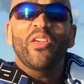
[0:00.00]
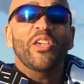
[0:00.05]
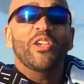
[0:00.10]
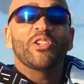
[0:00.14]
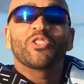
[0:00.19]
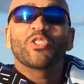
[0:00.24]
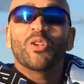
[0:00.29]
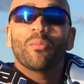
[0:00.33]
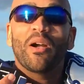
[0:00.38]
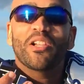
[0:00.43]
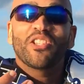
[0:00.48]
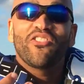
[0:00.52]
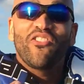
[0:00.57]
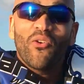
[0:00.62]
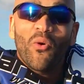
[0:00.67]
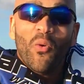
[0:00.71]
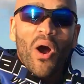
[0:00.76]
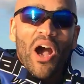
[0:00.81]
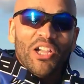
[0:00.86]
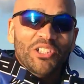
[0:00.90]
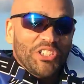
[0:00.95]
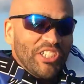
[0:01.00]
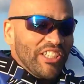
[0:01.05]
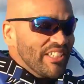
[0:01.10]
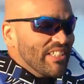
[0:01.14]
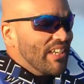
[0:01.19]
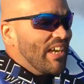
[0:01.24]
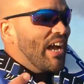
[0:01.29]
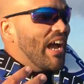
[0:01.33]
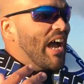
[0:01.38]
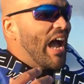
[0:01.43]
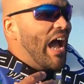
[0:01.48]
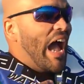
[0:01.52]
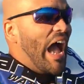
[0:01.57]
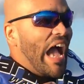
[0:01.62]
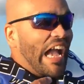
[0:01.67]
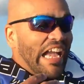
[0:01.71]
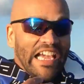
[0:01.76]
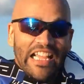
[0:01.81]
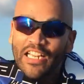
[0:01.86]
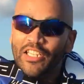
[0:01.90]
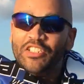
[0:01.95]
thank you so much for watching.
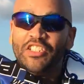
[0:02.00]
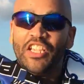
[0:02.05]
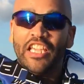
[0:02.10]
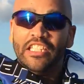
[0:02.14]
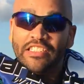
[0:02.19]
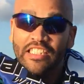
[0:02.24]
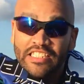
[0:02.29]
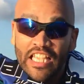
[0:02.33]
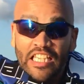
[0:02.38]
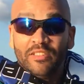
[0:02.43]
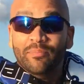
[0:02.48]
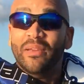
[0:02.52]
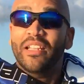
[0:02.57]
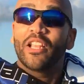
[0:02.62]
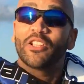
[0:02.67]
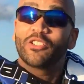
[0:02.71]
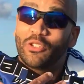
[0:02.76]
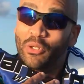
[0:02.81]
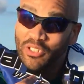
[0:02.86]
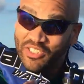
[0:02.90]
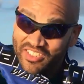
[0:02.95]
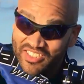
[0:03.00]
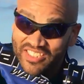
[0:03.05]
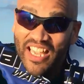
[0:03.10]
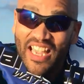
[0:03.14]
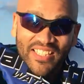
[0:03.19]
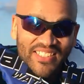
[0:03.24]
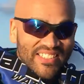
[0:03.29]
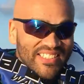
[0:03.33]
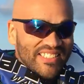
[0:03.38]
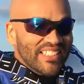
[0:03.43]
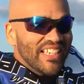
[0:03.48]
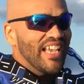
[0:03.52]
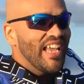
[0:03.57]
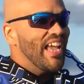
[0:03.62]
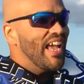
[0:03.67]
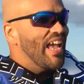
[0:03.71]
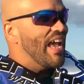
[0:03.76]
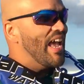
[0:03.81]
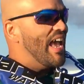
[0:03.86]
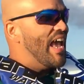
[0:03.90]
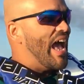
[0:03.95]
I gotta say, this has been a success.
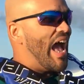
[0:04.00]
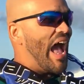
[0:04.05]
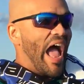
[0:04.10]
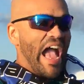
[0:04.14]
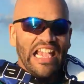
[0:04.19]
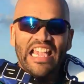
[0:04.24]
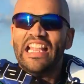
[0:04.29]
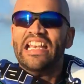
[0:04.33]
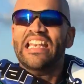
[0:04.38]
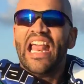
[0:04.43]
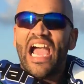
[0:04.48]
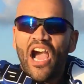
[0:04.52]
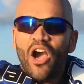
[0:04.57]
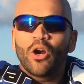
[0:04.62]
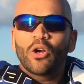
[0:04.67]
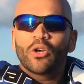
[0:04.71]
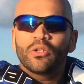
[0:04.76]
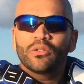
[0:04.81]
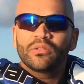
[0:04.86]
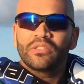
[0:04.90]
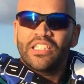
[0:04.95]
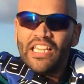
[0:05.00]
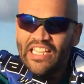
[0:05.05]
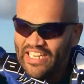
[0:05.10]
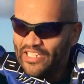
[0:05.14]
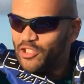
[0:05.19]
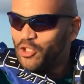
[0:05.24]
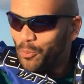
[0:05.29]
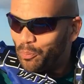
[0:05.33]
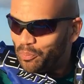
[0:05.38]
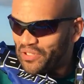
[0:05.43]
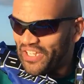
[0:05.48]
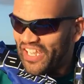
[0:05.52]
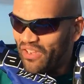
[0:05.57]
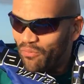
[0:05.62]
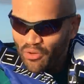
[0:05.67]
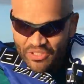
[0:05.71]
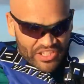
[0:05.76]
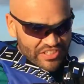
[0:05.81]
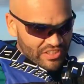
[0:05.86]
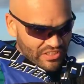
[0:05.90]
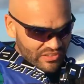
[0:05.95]
I can now get into playing
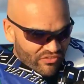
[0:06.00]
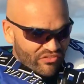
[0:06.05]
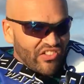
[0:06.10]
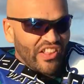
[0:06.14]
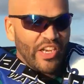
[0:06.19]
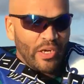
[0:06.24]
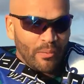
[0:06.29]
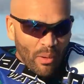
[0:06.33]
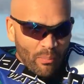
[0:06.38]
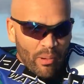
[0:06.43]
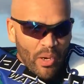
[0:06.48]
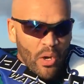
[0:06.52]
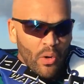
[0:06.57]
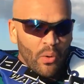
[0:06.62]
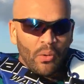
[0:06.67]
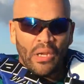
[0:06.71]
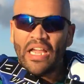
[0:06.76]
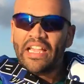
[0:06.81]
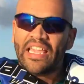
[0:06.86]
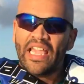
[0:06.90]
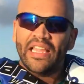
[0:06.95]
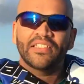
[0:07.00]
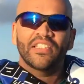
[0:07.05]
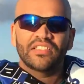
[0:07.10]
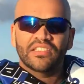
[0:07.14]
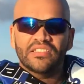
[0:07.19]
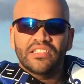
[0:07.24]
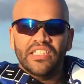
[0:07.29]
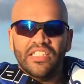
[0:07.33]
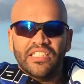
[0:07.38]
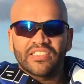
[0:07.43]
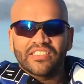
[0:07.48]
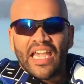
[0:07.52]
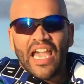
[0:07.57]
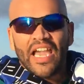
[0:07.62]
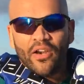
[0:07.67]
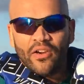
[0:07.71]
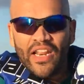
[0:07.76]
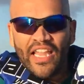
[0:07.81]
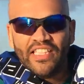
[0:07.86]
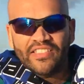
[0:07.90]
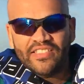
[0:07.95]
with this inflatable boat. Again, this is the
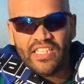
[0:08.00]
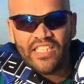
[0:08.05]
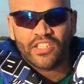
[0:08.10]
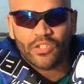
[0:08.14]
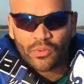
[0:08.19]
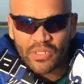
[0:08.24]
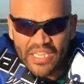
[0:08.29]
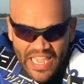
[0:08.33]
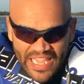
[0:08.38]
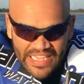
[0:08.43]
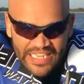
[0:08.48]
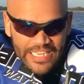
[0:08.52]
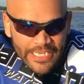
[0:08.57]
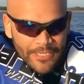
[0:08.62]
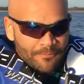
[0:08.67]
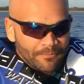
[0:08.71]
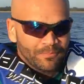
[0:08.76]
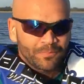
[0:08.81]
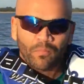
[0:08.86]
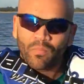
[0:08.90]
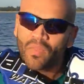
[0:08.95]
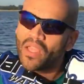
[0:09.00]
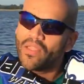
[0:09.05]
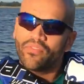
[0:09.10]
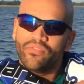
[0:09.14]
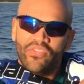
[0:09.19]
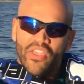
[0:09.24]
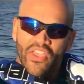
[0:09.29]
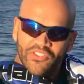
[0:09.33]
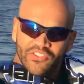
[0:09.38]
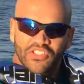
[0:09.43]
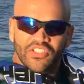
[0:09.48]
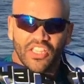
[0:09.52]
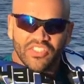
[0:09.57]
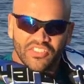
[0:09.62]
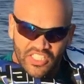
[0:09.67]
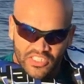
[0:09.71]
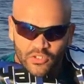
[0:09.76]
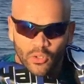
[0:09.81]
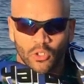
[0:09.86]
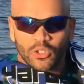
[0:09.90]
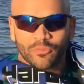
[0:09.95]
Saturn SD380. This is a
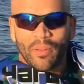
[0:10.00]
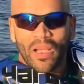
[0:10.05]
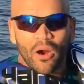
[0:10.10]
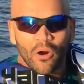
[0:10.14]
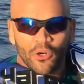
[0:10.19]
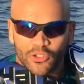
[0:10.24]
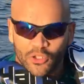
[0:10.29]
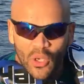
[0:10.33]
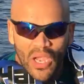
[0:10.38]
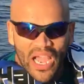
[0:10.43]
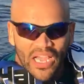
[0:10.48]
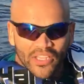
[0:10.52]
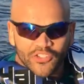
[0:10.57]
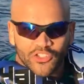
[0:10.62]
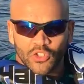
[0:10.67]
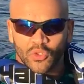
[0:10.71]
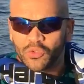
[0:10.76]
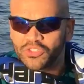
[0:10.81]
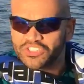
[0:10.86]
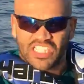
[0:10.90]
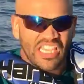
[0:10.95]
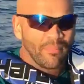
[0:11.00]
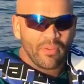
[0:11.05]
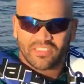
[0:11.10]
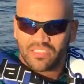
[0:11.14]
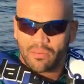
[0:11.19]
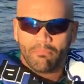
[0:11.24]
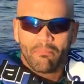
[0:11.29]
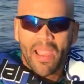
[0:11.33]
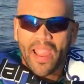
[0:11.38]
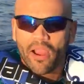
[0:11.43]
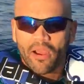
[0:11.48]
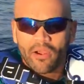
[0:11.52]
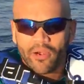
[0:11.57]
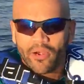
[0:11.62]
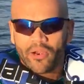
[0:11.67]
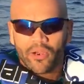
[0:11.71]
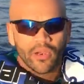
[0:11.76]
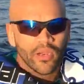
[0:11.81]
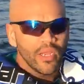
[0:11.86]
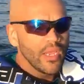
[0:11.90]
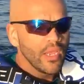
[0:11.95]
6 horsepower Tohatsu, same as a
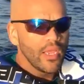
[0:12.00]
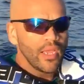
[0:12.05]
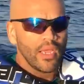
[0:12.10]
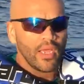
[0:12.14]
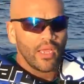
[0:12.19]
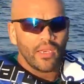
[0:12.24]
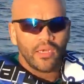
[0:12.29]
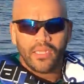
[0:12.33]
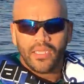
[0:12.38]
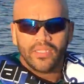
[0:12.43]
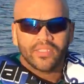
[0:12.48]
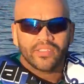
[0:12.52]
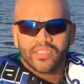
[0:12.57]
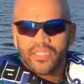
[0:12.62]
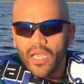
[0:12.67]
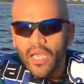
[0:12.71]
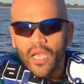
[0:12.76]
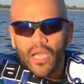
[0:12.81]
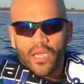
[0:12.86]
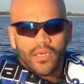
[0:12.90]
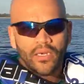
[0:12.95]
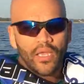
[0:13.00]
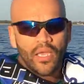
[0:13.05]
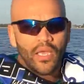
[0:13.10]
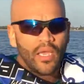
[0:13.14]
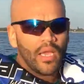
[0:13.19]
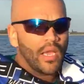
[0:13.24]
Mariner, Nissan,